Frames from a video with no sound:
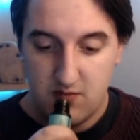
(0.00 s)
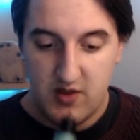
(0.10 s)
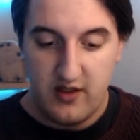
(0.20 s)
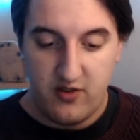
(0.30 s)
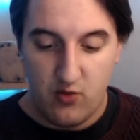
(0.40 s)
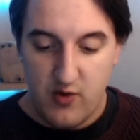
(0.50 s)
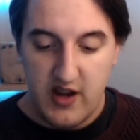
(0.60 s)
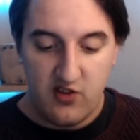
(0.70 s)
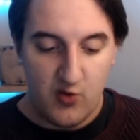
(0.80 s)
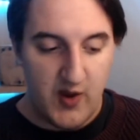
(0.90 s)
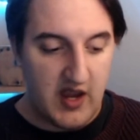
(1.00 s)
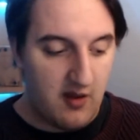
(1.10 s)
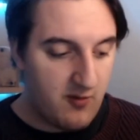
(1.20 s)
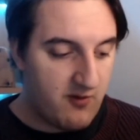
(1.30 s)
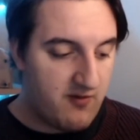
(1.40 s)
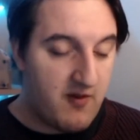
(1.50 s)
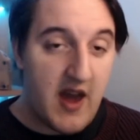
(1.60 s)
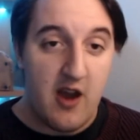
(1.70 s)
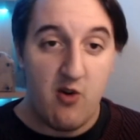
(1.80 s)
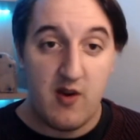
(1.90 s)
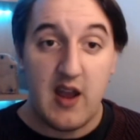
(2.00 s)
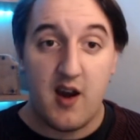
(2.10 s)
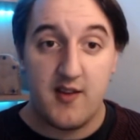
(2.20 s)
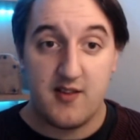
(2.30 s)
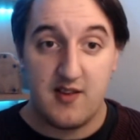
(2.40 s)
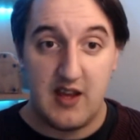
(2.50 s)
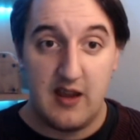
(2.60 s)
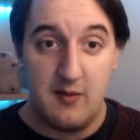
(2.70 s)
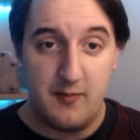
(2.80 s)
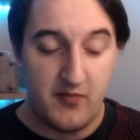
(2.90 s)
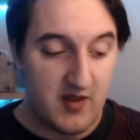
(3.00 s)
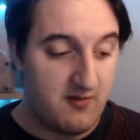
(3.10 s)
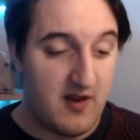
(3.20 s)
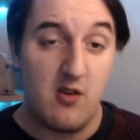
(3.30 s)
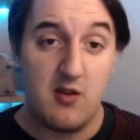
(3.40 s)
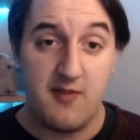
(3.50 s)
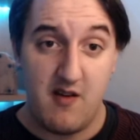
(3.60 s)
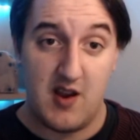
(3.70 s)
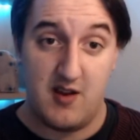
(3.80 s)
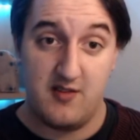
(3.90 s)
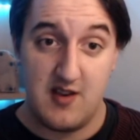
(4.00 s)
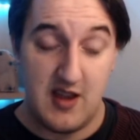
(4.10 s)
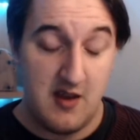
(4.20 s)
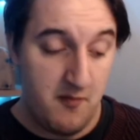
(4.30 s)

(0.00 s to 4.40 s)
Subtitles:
It's a really sweet, very custardy, very, very custardy.